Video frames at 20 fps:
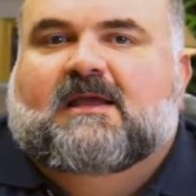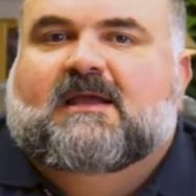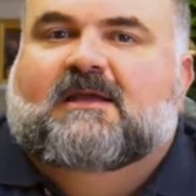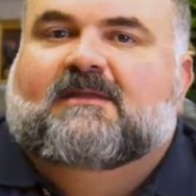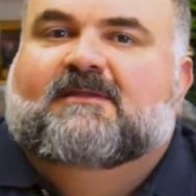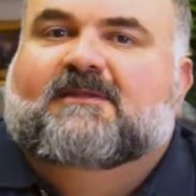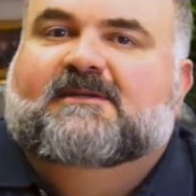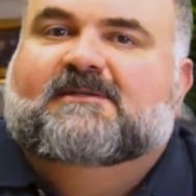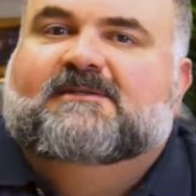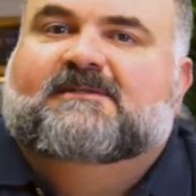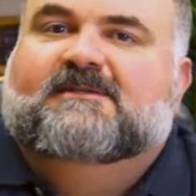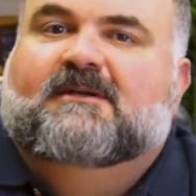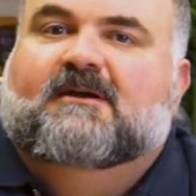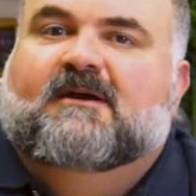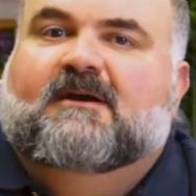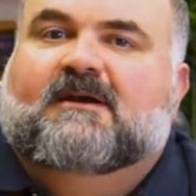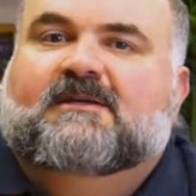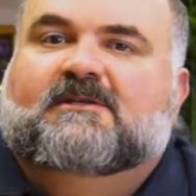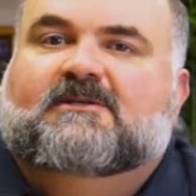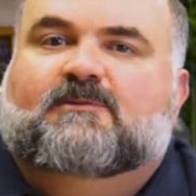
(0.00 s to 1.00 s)
In this
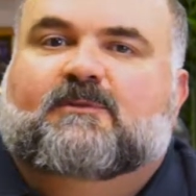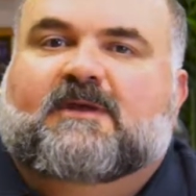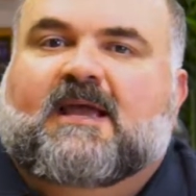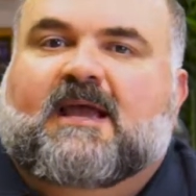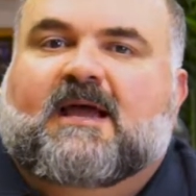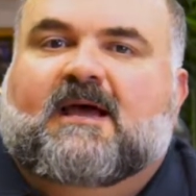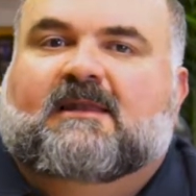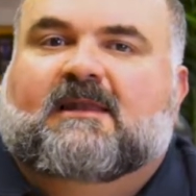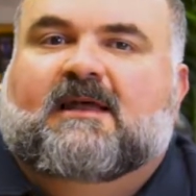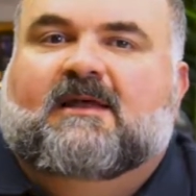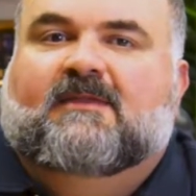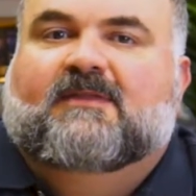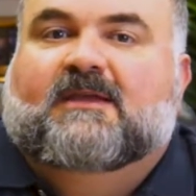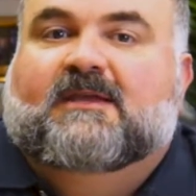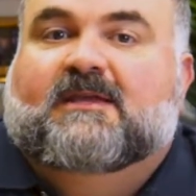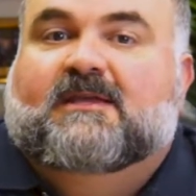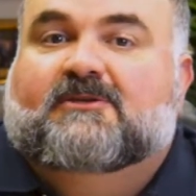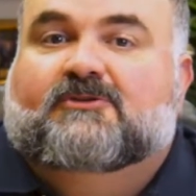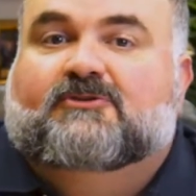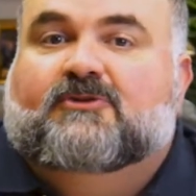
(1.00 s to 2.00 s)
series, we outline the
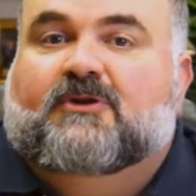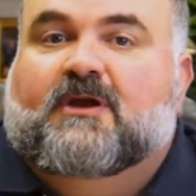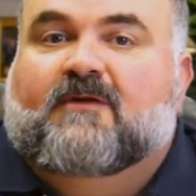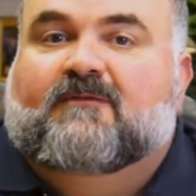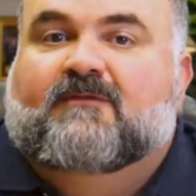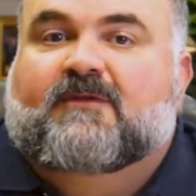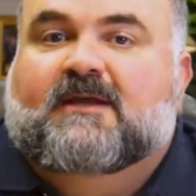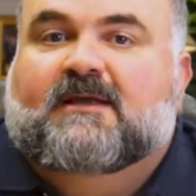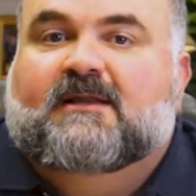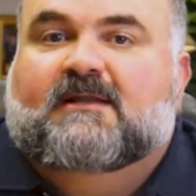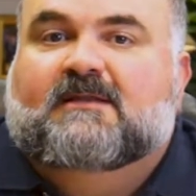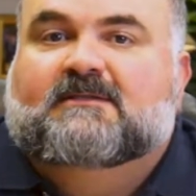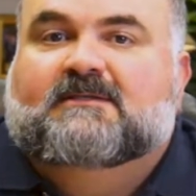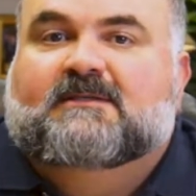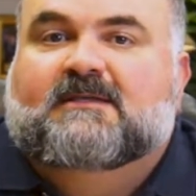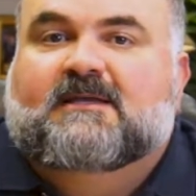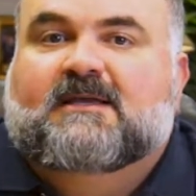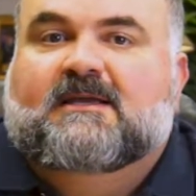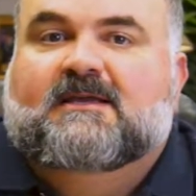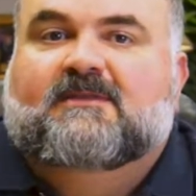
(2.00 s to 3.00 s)
history of an
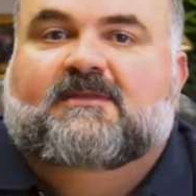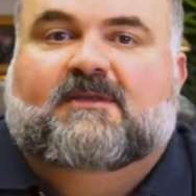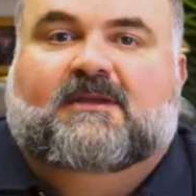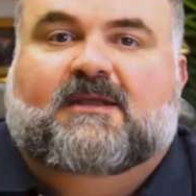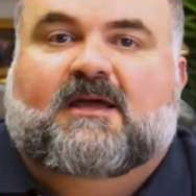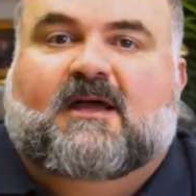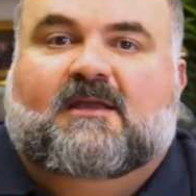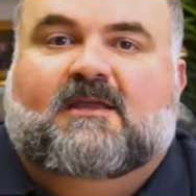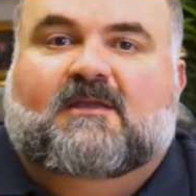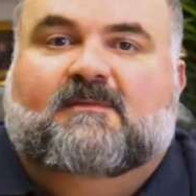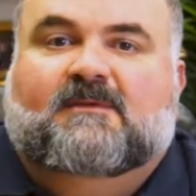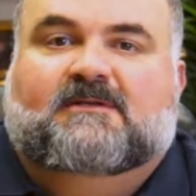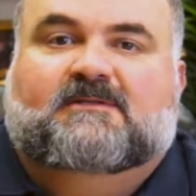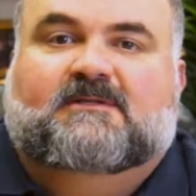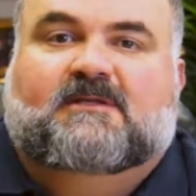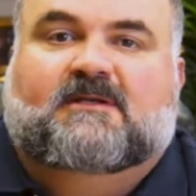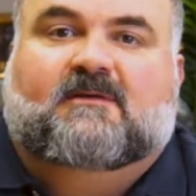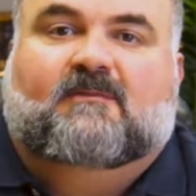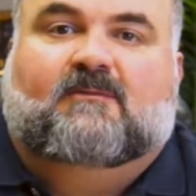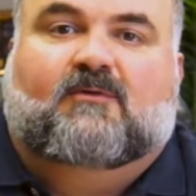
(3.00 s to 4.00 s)
LLC, the documents
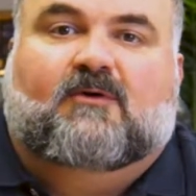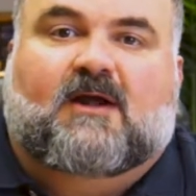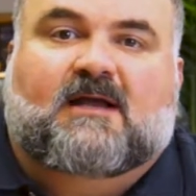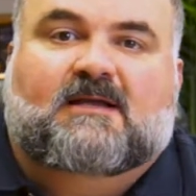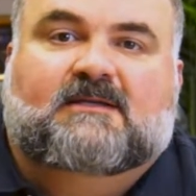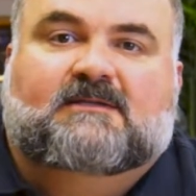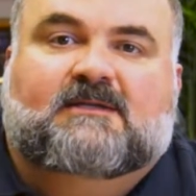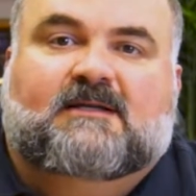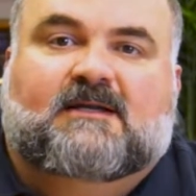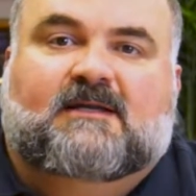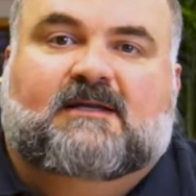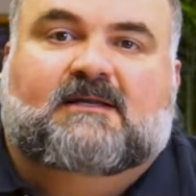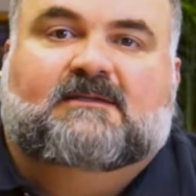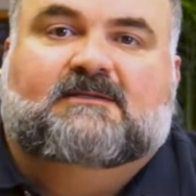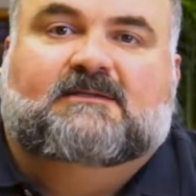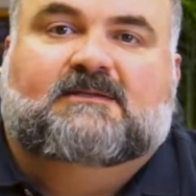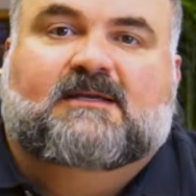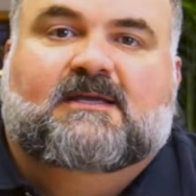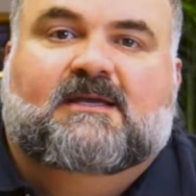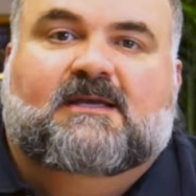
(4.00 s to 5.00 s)
that comprise an
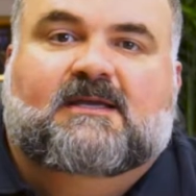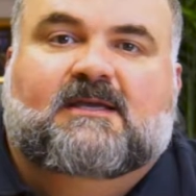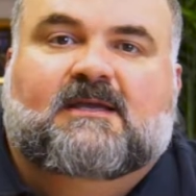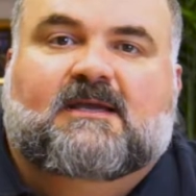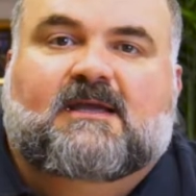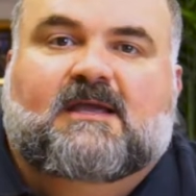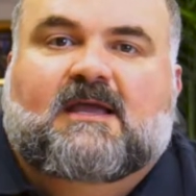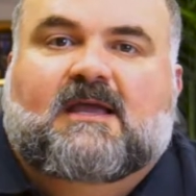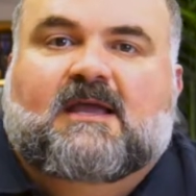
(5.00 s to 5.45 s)
LLC,